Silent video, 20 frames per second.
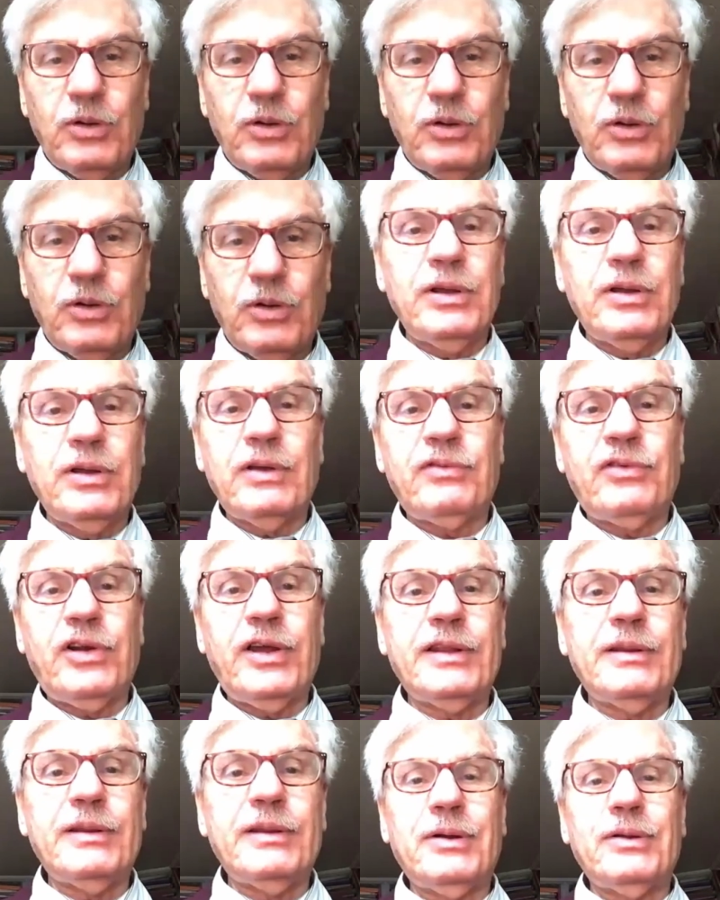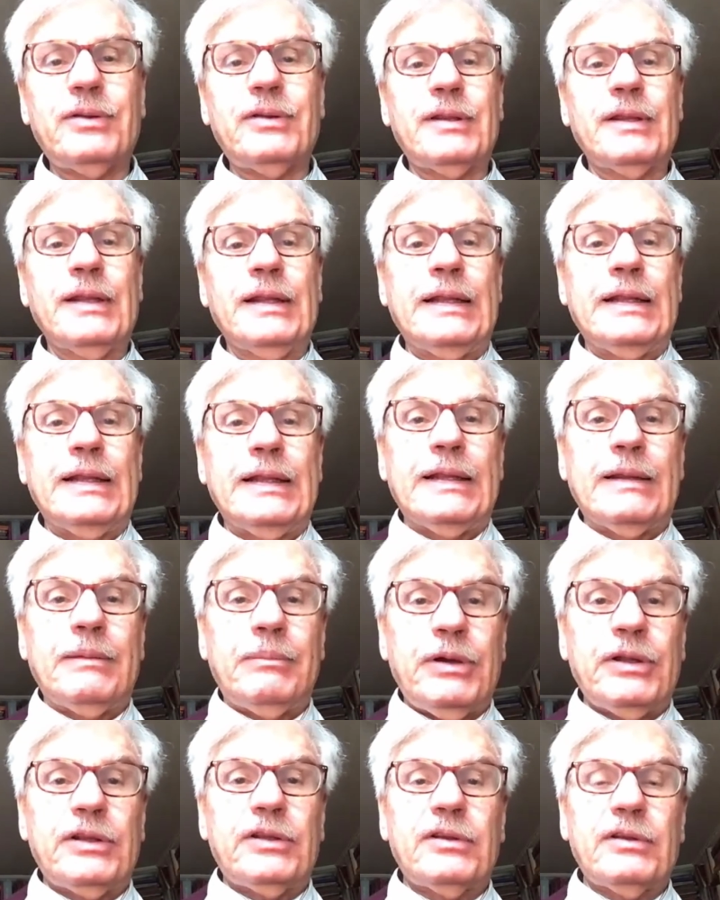probably you have read about it,
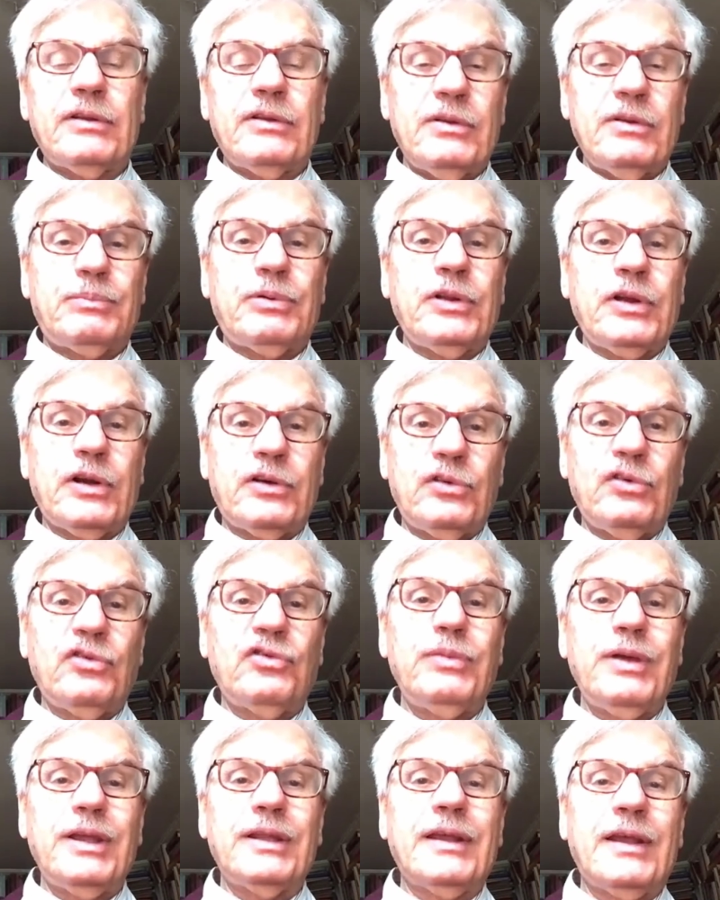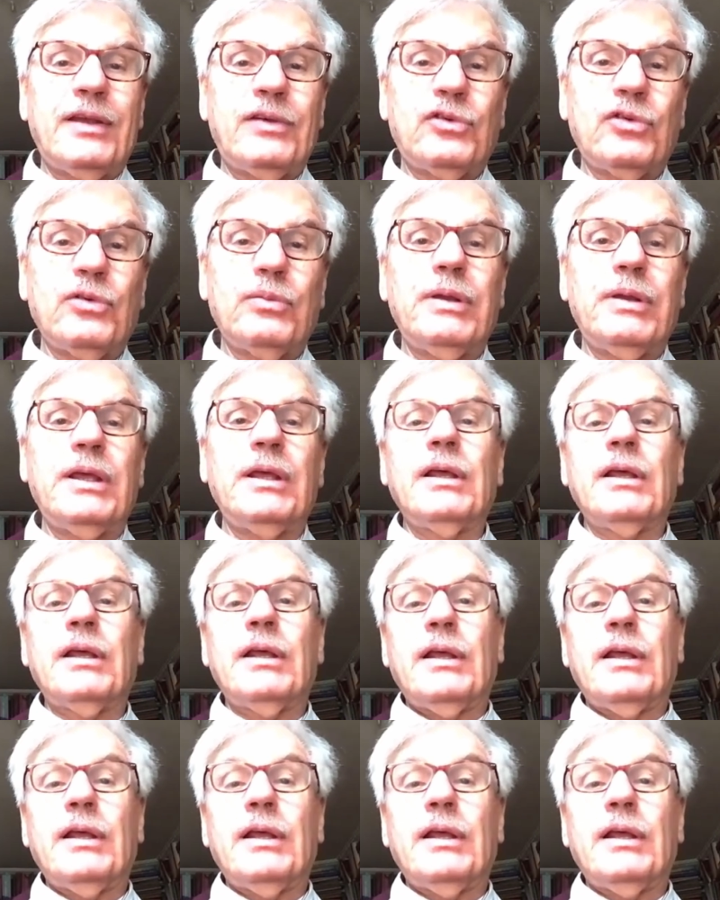but the production of meat has to be